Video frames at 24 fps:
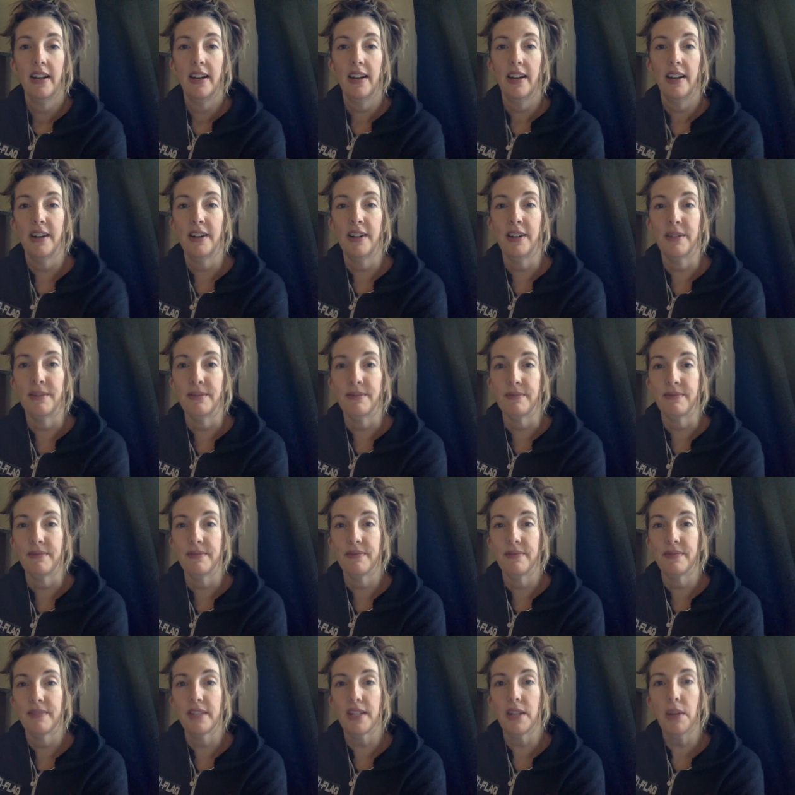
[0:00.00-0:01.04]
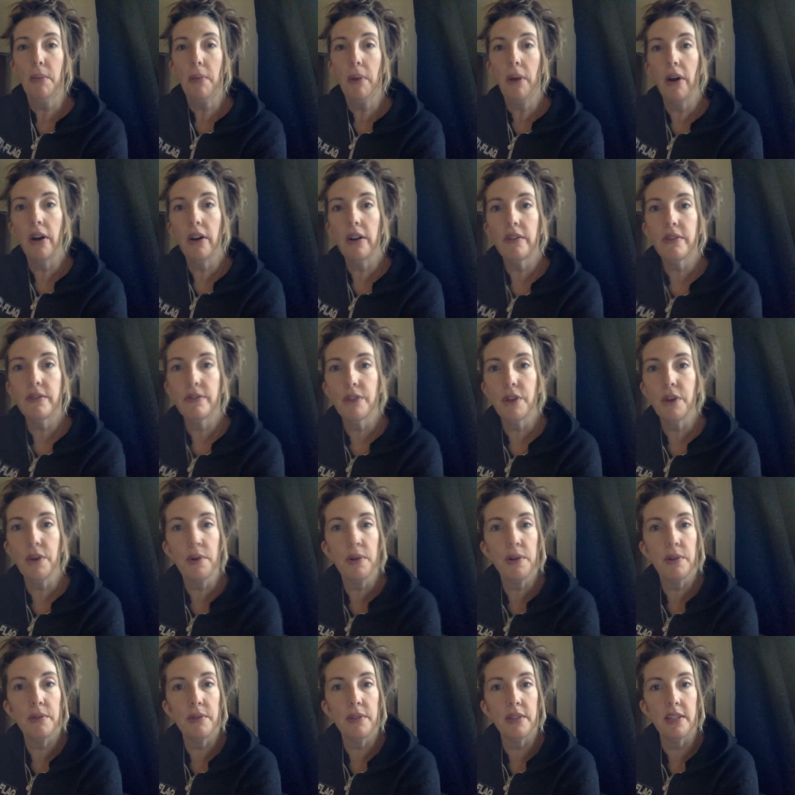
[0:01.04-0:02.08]
So part of
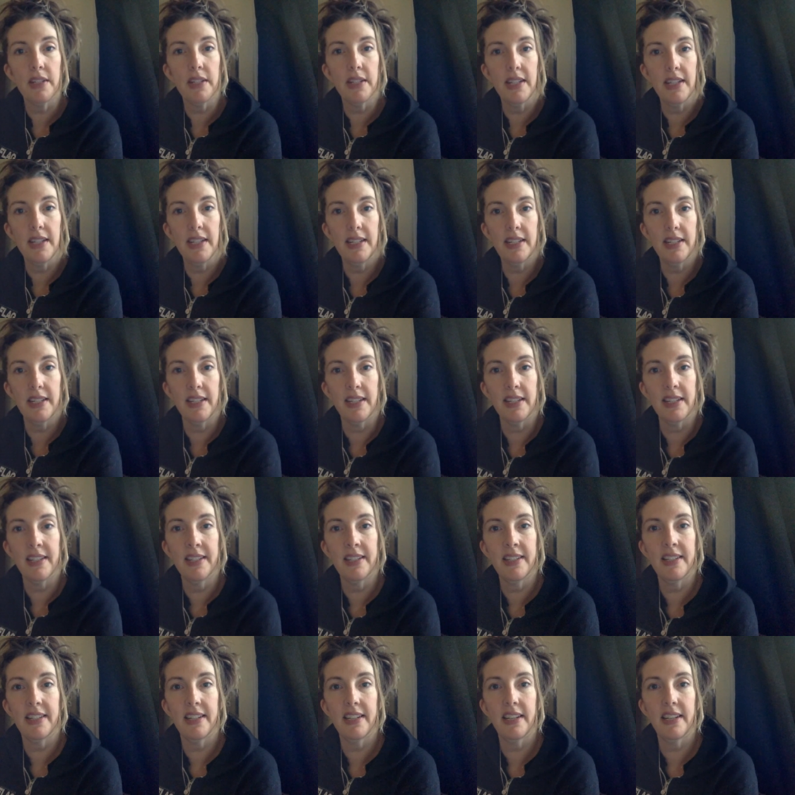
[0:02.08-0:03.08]
going with the seasons